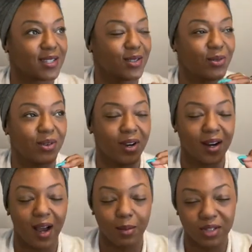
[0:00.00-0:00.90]
to
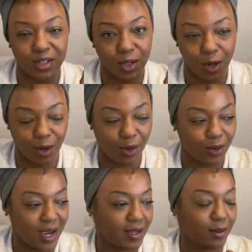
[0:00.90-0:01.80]
accomplish a
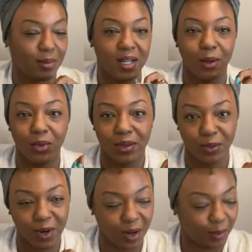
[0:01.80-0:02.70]
goal and you meet up with a
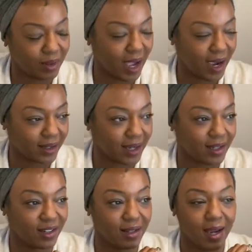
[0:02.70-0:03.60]
roadblock
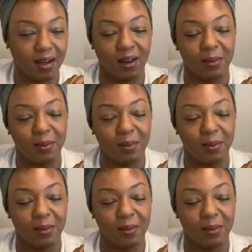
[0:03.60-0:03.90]
and you're like,